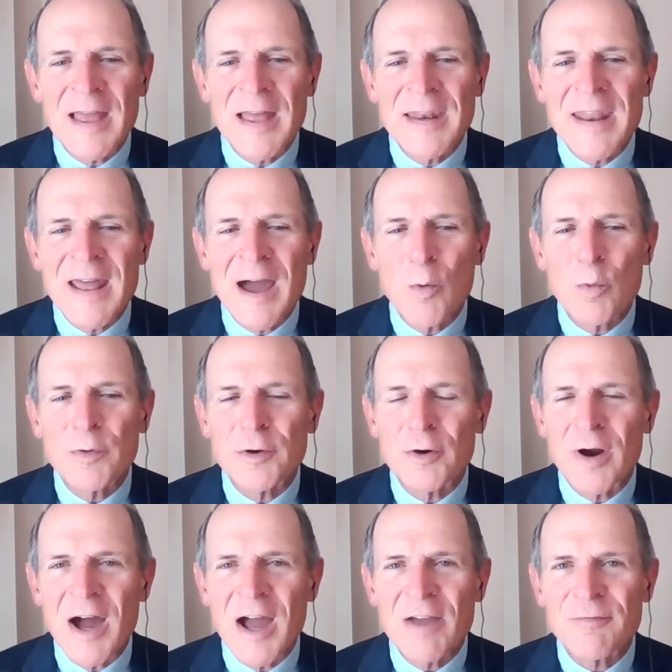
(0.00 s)
And now with
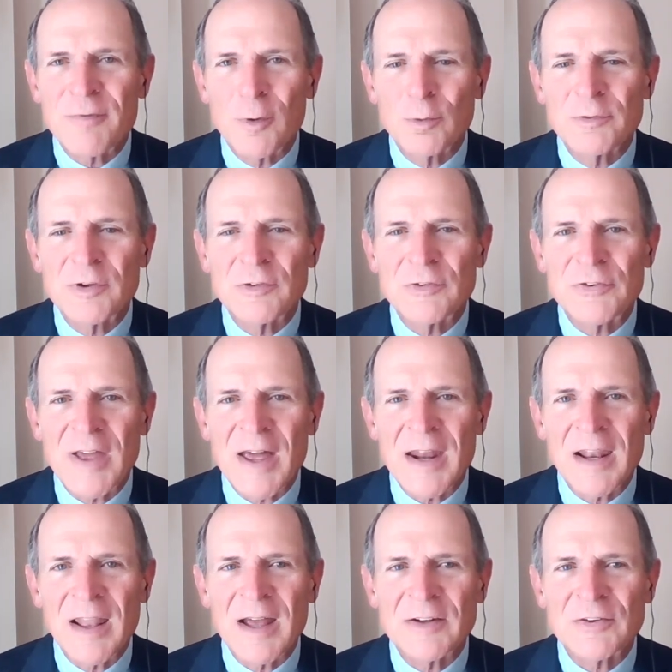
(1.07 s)
your iPhones and
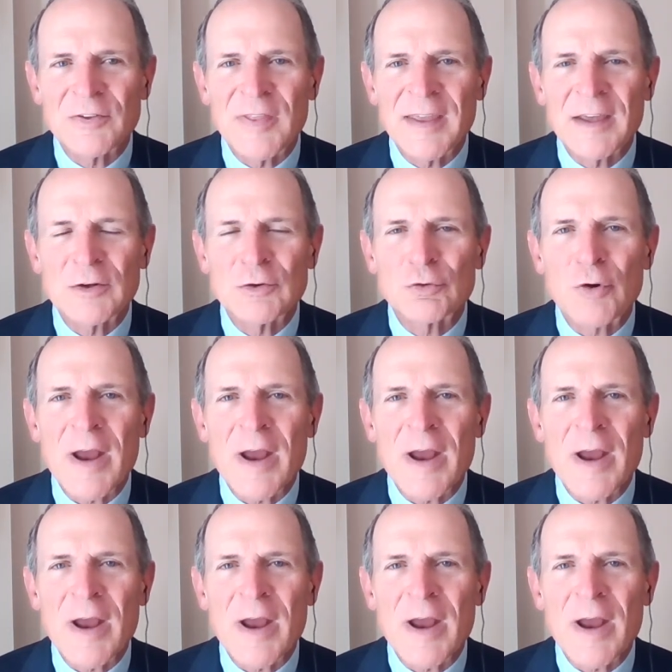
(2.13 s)
satellites, they can